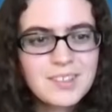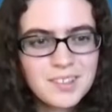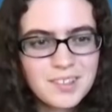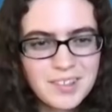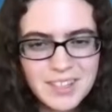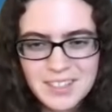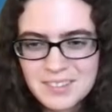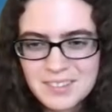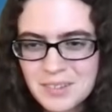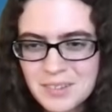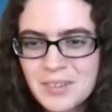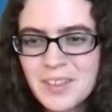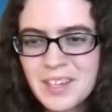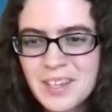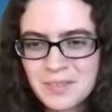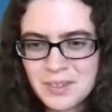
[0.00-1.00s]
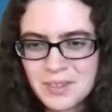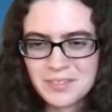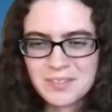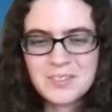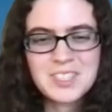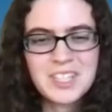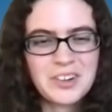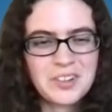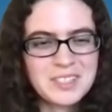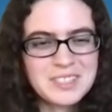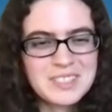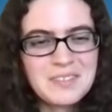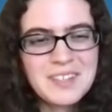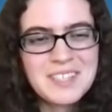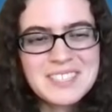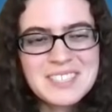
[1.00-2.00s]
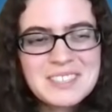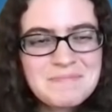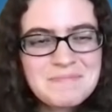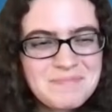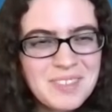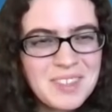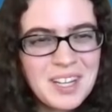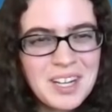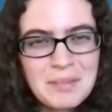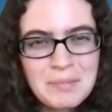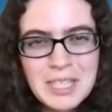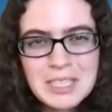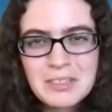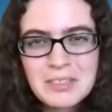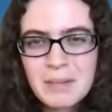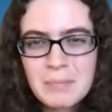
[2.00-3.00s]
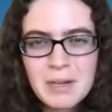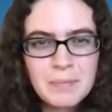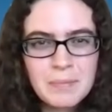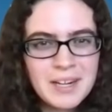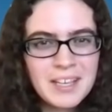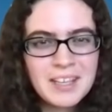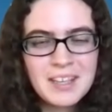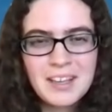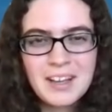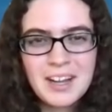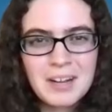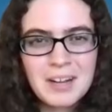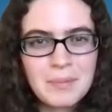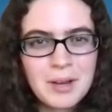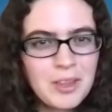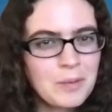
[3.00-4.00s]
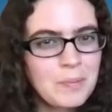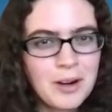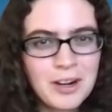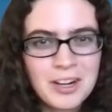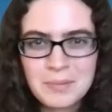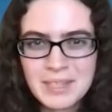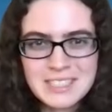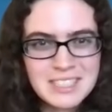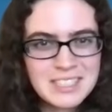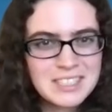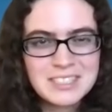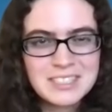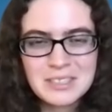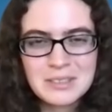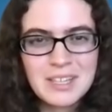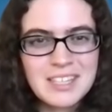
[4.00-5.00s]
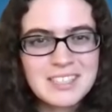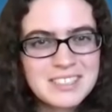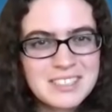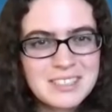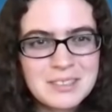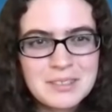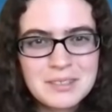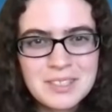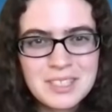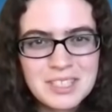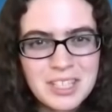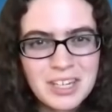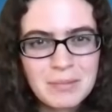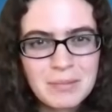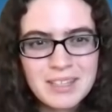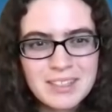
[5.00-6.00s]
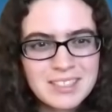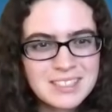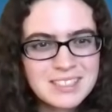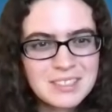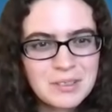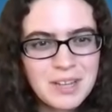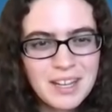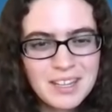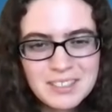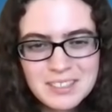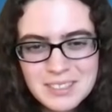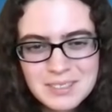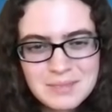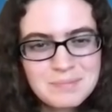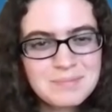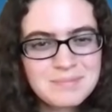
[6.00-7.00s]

Great. Well, thank you for sharing this advice. As a wrap up, any other parting messages you'd like to share about this new guidance?